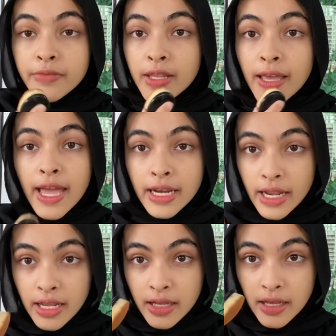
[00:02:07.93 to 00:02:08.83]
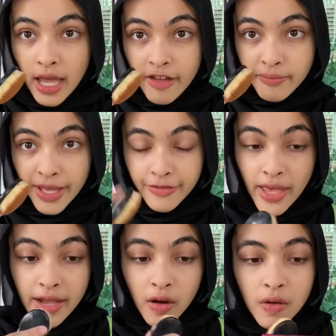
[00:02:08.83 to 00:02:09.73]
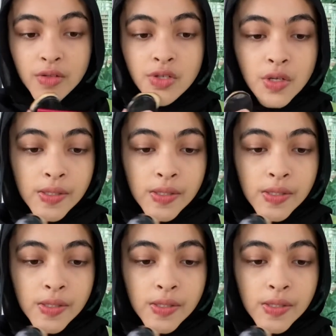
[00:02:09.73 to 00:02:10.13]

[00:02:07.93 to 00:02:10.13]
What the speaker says: And I have my fan on, so